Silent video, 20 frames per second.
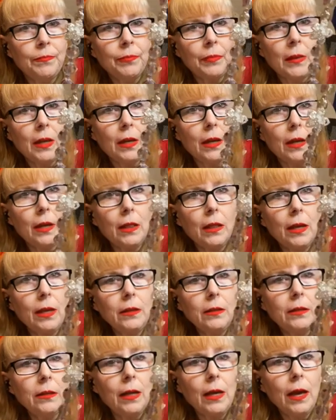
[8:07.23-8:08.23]
And I
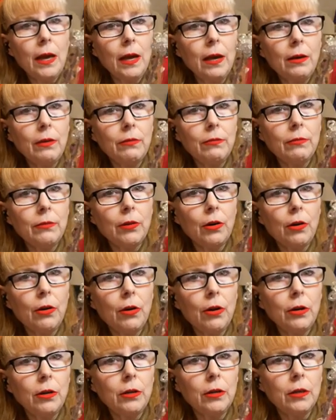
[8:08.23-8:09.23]
like to have the
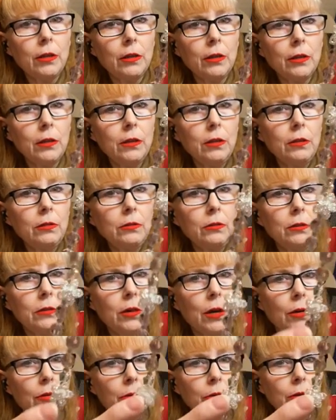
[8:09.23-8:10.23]
heart a little
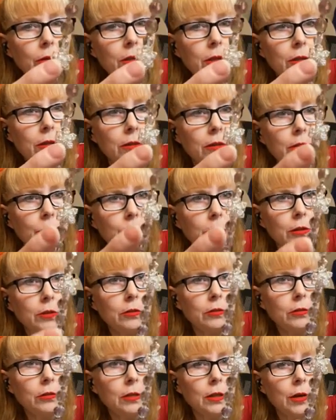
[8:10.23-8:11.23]
lower than the
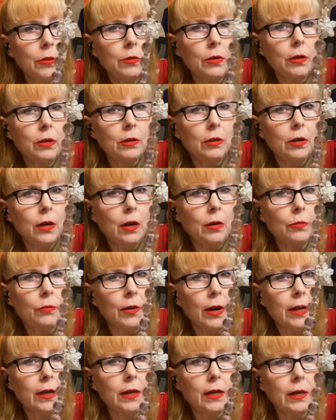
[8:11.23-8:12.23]
spinner, so that way they're not
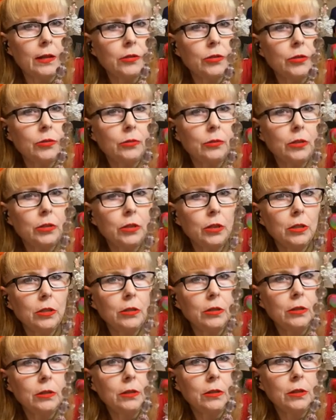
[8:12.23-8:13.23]
right next to each
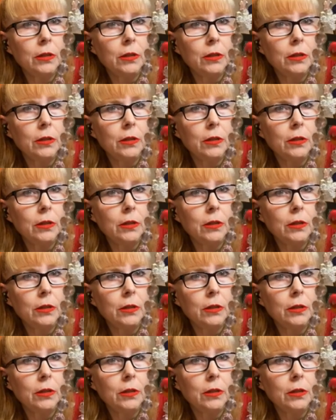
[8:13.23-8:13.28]
other.